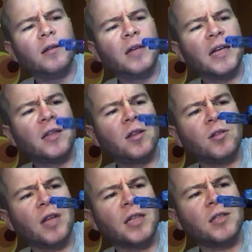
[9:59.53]
It does
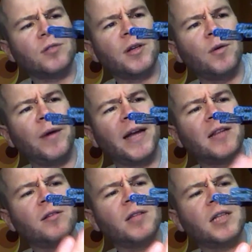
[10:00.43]
that straight away. It
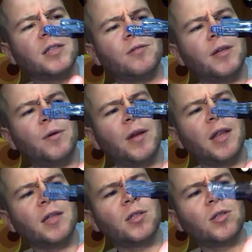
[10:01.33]
does that straight away.
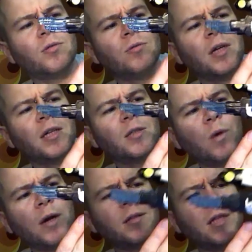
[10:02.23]
That's so nice.
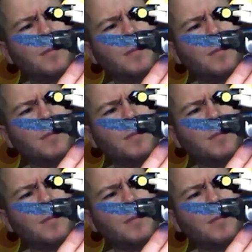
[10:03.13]
Where is that